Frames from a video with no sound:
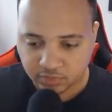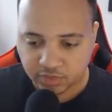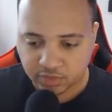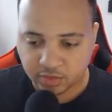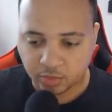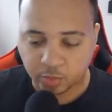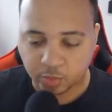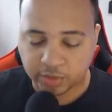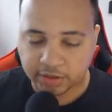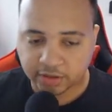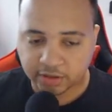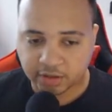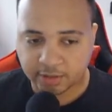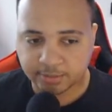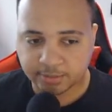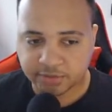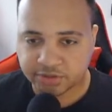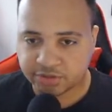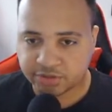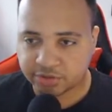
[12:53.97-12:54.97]

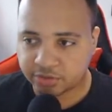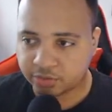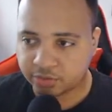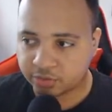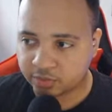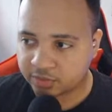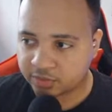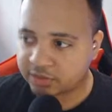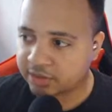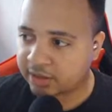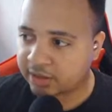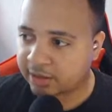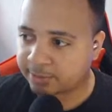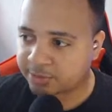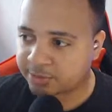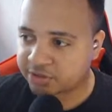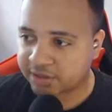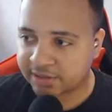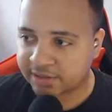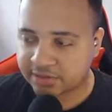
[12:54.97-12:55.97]

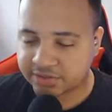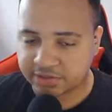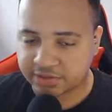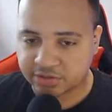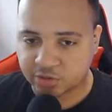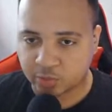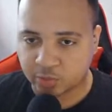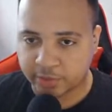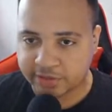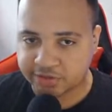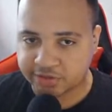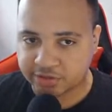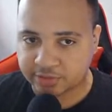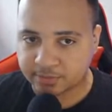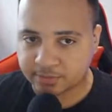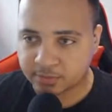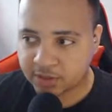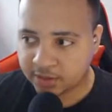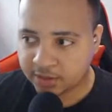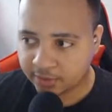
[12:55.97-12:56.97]
Upshod situation,
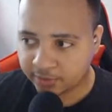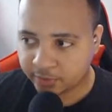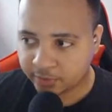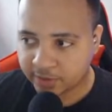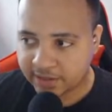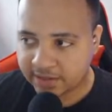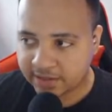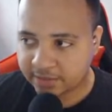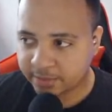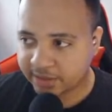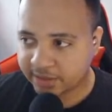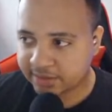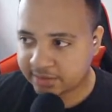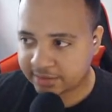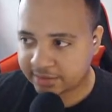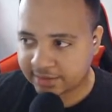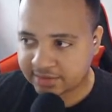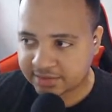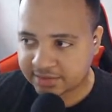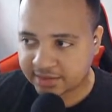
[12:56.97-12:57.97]
for anybody
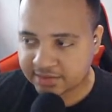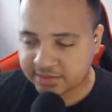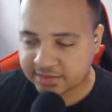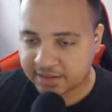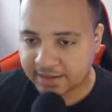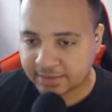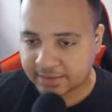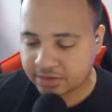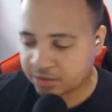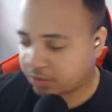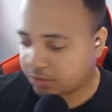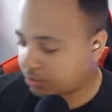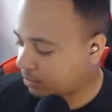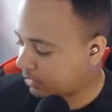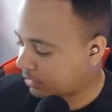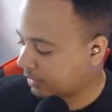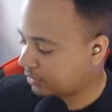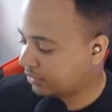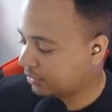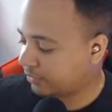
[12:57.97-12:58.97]
that does not know,
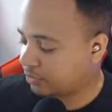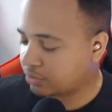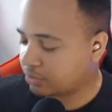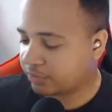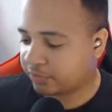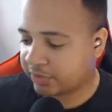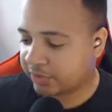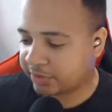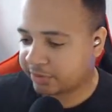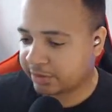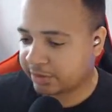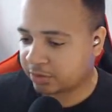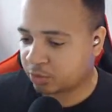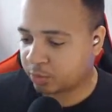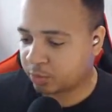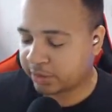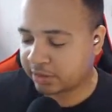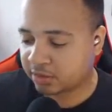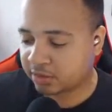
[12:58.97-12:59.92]
I'll give you a very quick